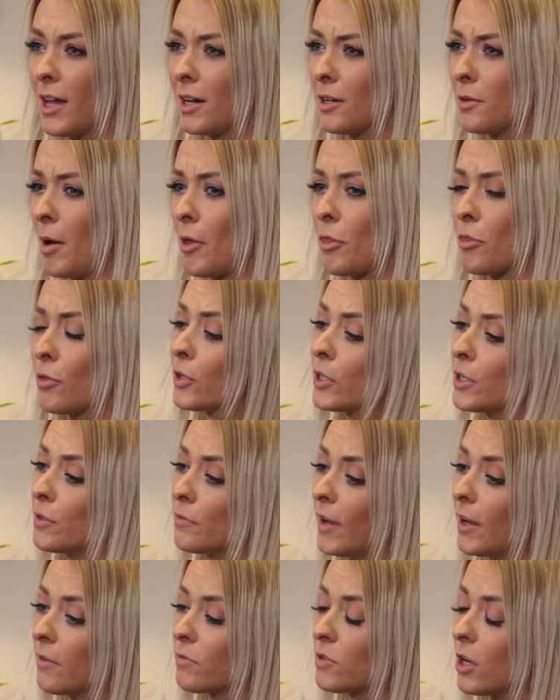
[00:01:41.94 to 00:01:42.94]
that are about
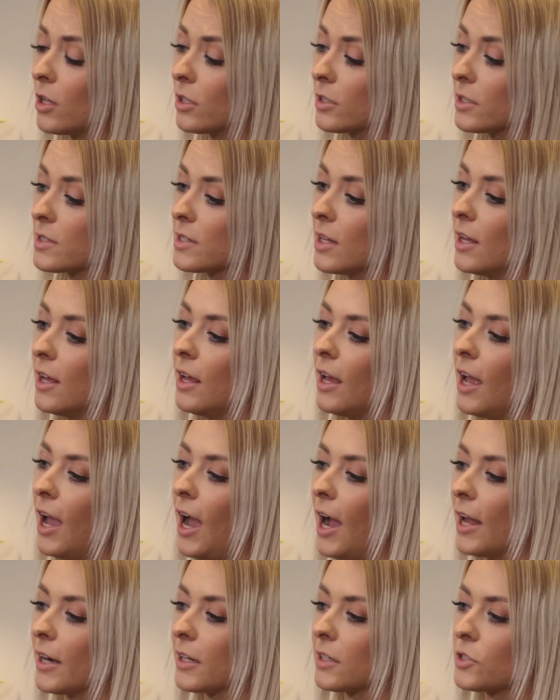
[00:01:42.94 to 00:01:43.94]
$35,
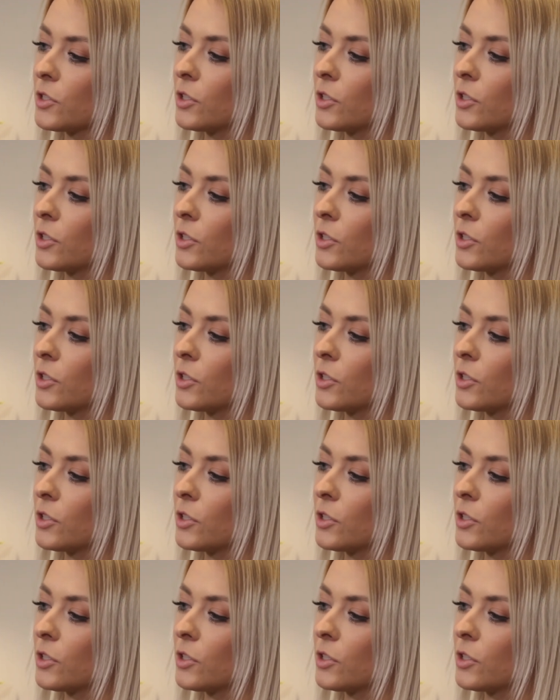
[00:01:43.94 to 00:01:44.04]
adding